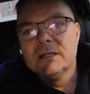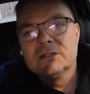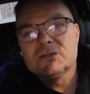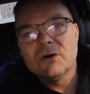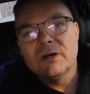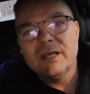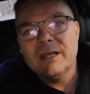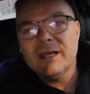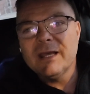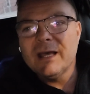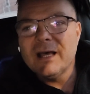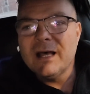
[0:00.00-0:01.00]
So
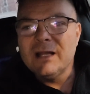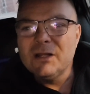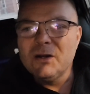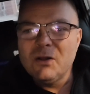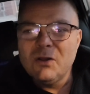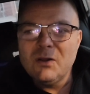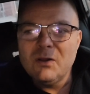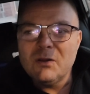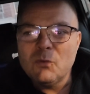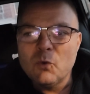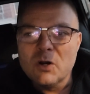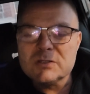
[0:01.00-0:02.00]
a little
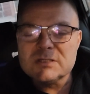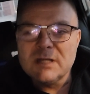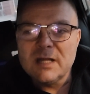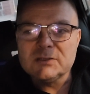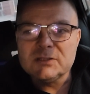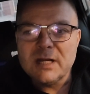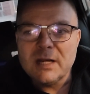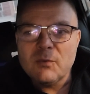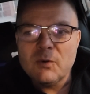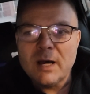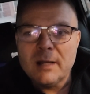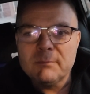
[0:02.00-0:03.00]
worse lunch than I
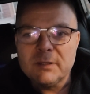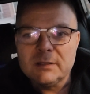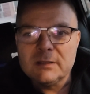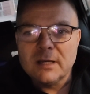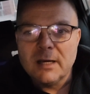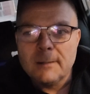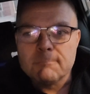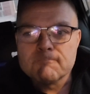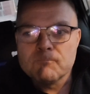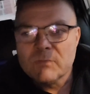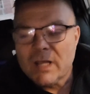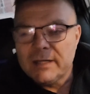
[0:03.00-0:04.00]
want, but
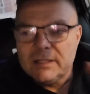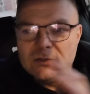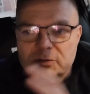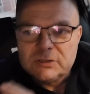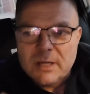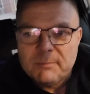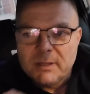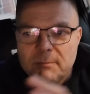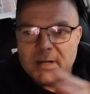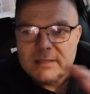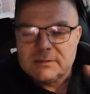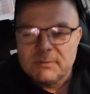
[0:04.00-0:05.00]
I did go shopping
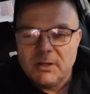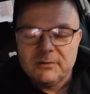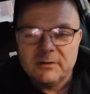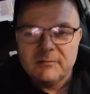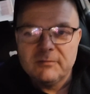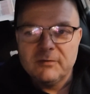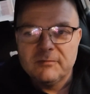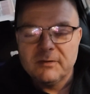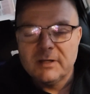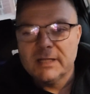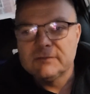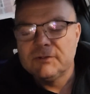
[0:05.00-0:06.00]
and buy some healthier food for
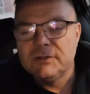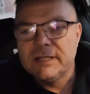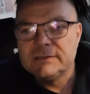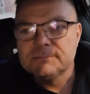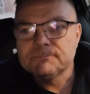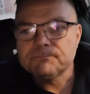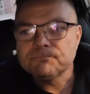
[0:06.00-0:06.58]
the next few days.